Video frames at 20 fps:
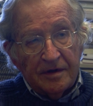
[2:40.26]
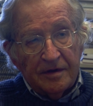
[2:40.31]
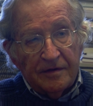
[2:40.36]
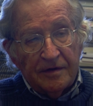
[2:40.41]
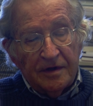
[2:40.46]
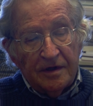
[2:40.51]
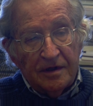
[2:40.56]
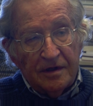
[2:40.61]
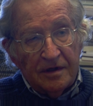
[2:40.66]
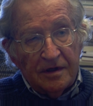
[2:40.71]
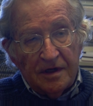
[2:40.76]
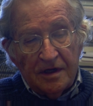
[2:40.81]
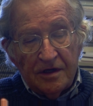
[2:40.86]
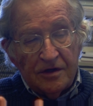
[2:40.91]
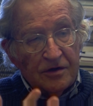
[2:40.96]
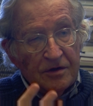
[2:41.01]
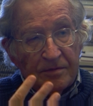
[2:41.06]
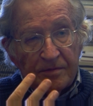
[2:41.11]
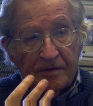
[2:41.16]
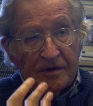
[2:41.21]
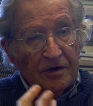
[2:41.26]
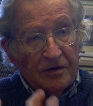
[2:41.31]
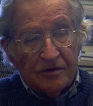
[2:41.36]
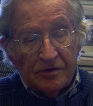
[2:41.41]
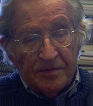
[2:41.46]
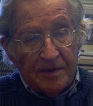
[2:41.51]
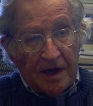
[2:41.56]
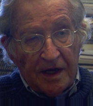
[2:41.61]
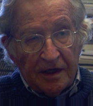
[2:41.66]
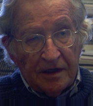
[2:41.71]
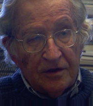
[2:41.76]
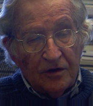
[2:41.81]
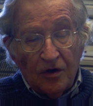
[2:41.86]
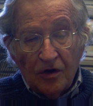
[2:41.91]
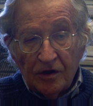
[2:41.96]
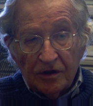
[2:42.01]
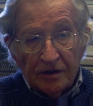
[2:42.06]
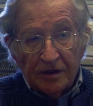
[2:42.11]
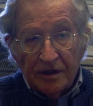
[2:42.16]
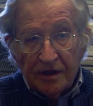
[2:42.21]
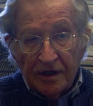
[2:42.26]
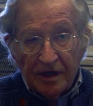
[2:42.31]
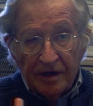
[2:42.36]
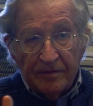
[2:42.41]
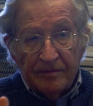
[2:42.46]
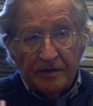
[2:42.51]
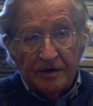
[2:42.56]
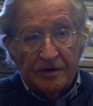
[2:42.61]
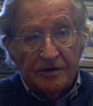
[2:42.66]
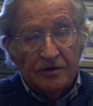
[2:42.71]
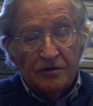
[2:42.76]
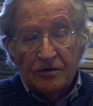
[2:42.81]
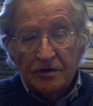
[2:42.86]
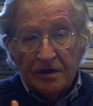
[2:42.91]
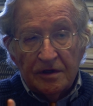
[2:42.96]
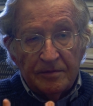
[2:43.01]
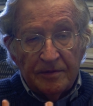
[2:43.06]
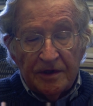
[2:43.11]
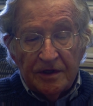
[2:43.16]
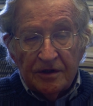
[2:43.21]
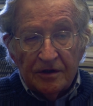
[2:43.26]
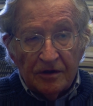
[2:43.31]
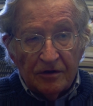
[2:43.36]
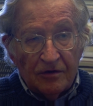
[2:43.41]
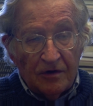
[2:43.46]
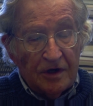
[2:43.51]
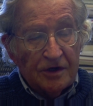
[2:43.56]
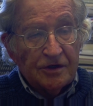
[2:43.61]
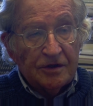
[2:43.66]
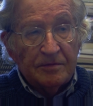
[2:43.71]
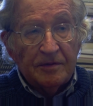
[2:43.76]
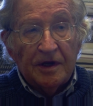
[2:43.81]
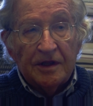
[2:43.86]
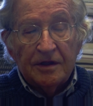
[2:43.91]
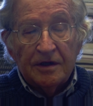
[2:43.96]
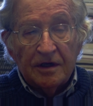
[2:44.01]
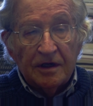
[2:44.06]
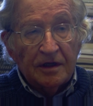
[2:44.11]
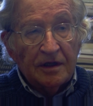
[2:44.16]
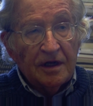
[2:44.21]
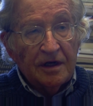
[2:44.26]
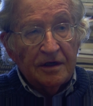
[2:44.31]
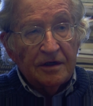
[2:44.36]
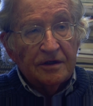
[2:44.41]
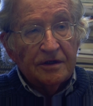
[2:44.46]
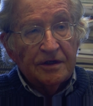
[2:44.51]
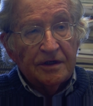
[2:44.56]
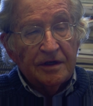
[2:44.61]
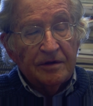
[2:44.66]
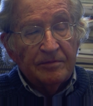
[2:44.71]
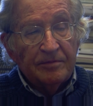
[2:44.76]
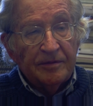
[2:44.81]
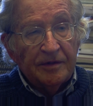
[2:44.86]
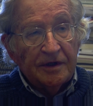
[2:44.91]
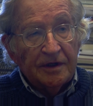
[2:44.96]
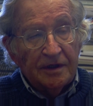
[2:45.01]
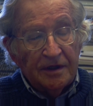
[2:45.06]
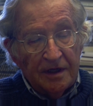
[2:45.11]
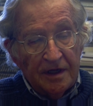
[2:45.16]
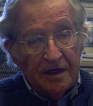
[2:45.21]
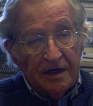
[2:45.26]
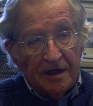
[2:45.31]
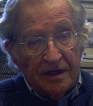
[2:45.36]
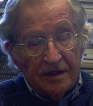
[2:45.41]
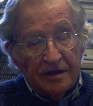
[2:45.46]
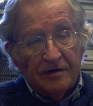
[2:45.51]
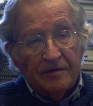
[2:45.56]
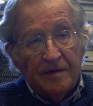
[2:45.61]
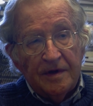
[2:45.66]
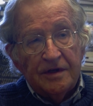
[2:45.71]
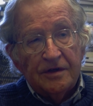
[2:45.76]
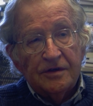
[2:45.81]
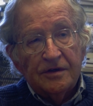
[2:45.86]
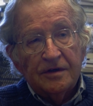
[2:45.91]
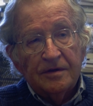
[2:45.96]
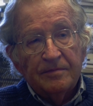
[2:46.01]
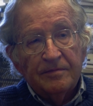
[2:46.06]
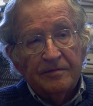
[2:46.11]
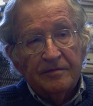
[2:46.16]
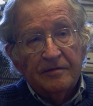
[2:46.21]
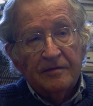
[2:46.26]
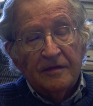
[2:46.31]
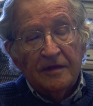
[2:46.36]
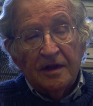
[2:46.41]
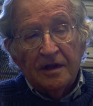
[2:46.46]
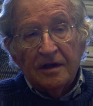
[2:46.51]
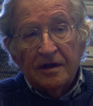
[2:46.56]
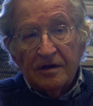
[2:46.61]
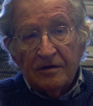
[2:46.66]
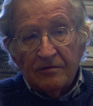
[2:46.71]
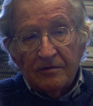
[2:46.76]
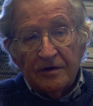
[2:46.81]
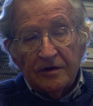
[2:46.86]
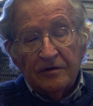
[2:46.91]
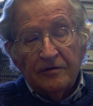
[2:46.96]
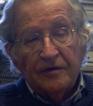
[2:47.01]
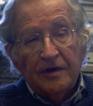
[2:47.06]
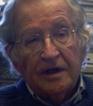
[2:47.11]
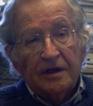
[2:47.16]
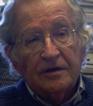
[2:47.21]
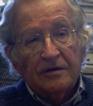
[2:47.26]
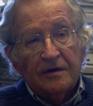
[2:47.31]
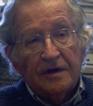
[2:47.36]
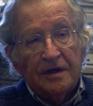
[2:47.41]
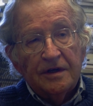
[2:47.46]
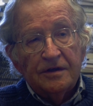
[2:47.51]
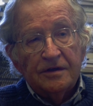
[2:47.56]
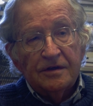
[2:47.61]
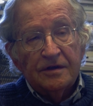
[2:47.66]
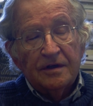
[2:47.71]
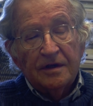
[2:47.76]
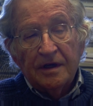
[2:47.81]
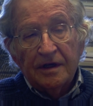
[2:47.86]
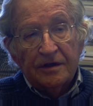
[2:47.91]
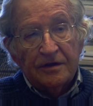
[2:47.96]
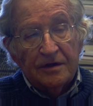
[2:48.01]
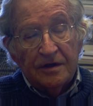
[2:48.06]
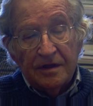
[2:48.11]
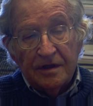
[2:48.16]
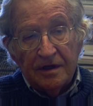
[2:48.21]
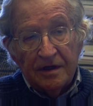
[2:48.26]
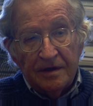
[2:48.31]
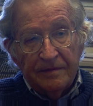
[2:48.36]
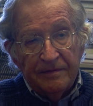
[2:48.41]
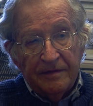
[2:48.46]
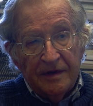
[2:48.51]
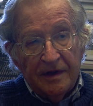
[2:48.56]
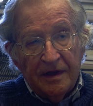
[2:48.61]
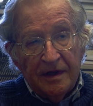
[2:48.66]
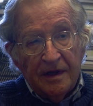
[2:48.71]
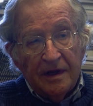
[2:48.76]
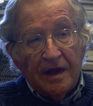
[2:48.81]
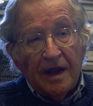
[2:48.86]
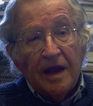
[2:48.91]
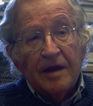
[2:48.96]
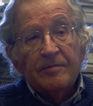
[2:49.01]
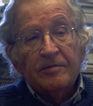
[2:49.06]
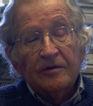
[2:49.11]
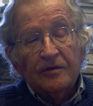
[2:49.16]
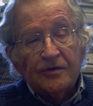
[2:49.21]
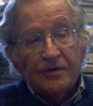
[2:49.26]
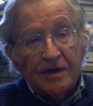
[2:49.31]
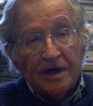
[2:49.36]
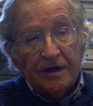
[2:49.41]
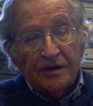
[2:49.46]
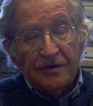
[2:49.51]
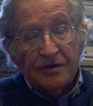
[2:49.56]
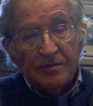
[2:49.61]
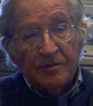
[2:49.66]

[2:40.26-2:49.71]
In Egypt goes back a long time. It's usually been crushed by the dictatorship, but there have been some real victories. Actually, the April 6th